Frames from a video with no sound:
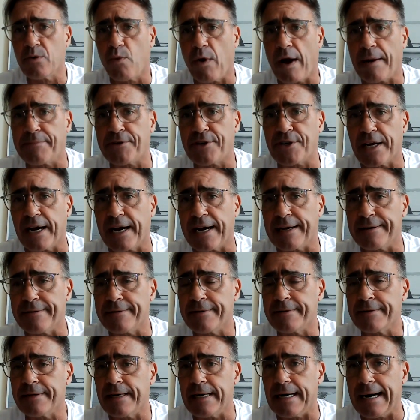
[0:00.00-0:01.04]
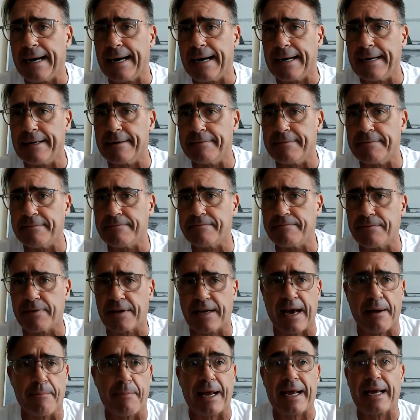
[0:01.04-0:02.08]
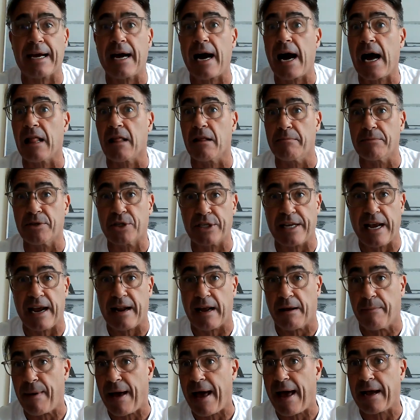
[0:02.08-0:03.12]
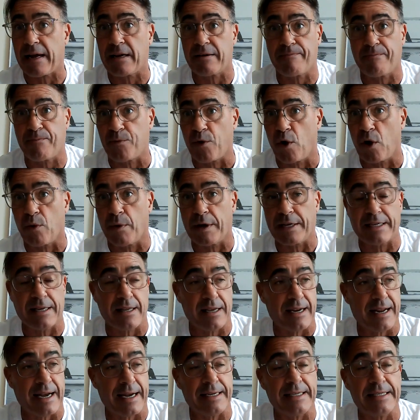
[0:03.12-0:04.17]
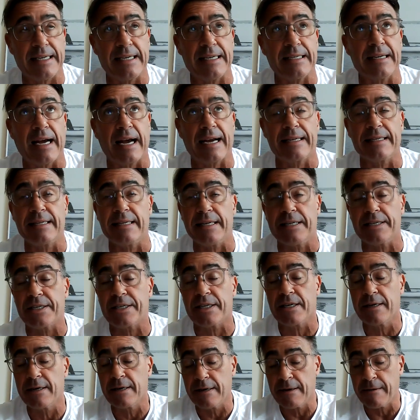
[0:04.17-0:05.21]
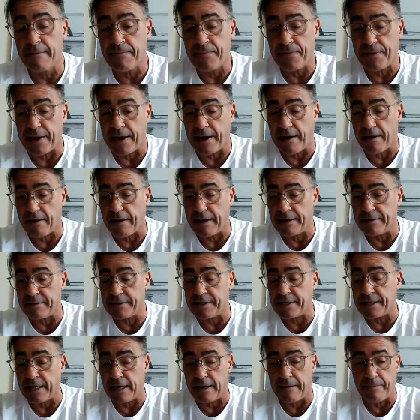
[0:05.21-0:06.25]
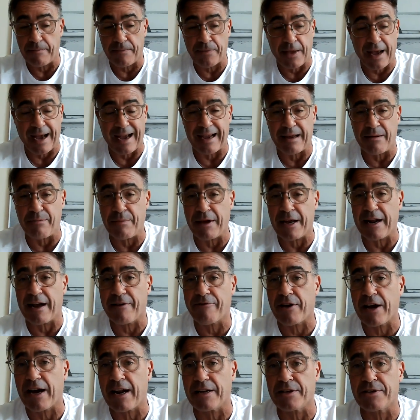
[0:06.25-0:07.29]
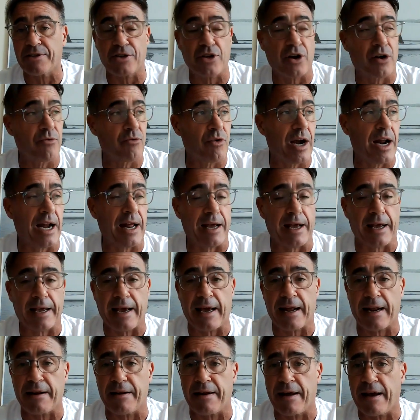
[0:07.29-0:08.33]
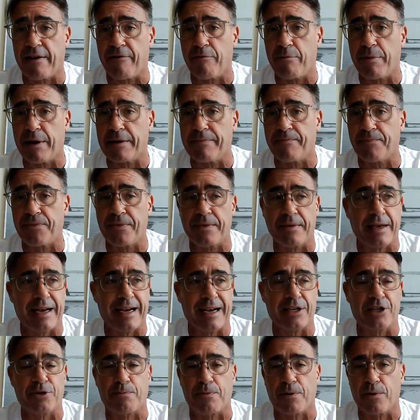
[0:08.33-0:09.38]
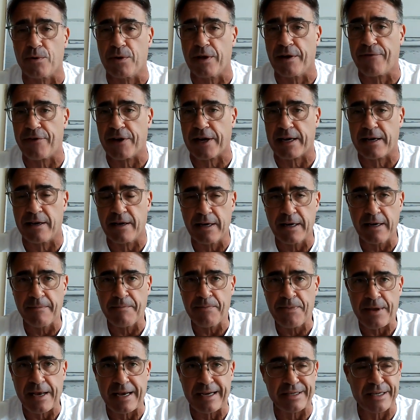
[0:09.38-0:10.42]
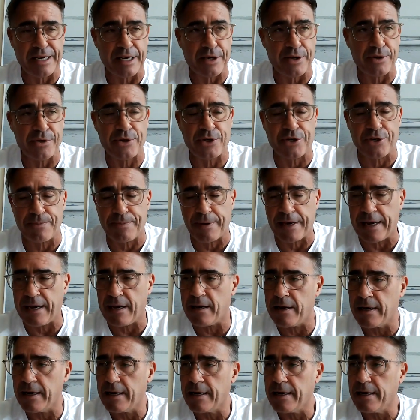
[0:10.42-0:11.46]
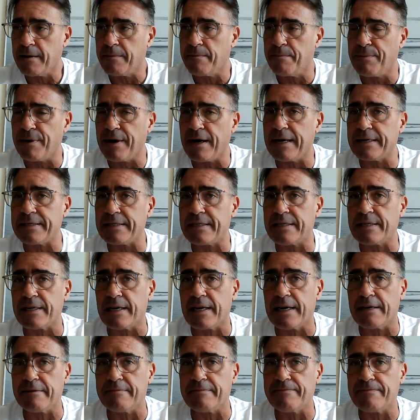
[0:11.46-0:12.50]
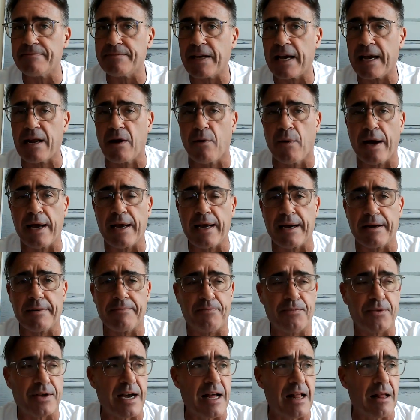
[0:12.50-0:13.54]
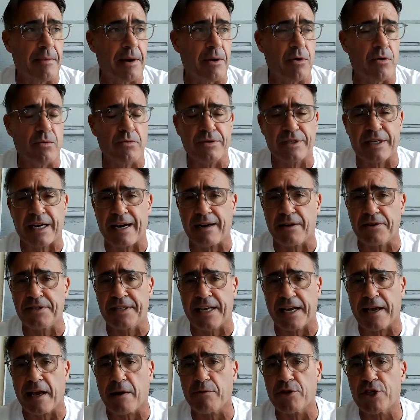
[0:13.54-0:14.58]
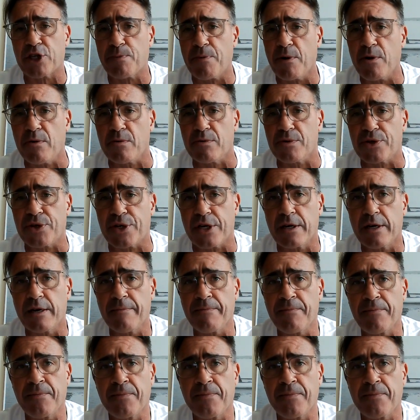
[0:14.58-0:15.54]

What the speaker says: website, we got my columns dating back all the way to the 1990s there. And I admit I've got to start writing again. I haven't been as prolific as I used to be. But anyway, a column I wrote entitled Digging with Spoons.